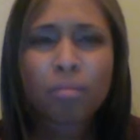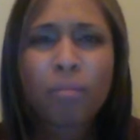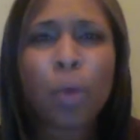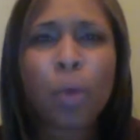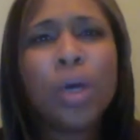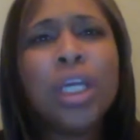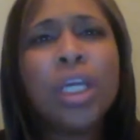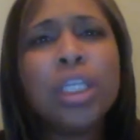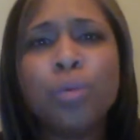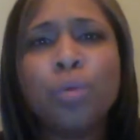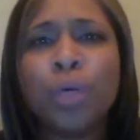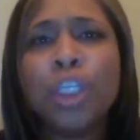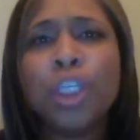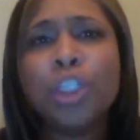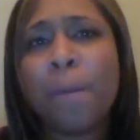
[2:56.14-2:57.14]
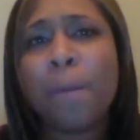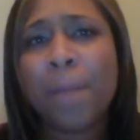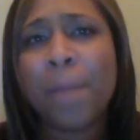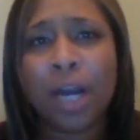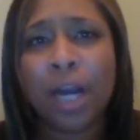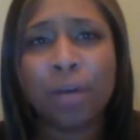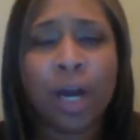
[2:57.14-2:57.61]
What is your
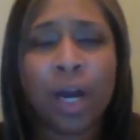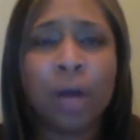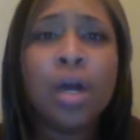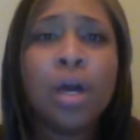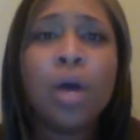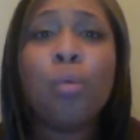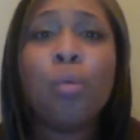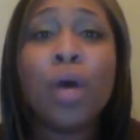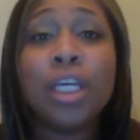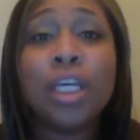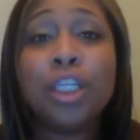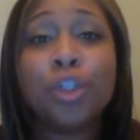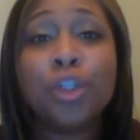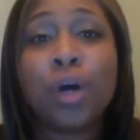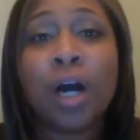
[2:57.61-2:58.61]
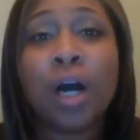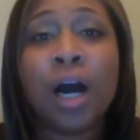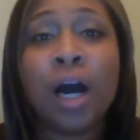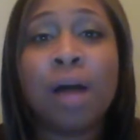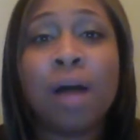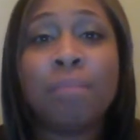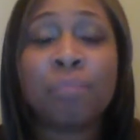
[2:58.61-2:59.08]
background? What is your
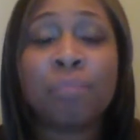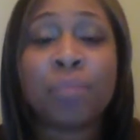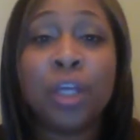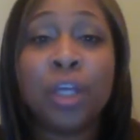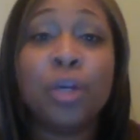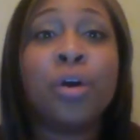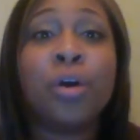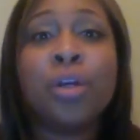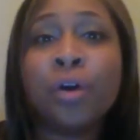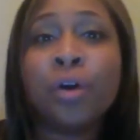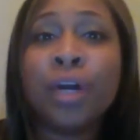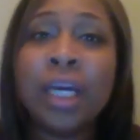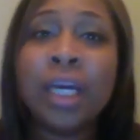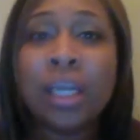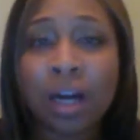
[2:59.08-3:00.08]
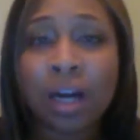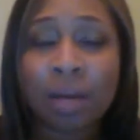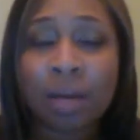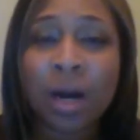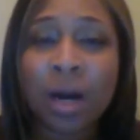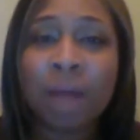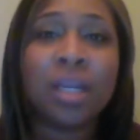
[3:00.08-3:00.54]

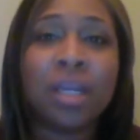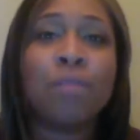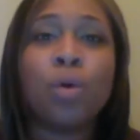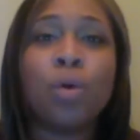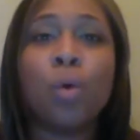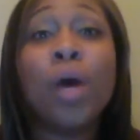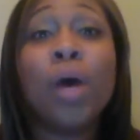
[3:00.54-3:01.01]
income level?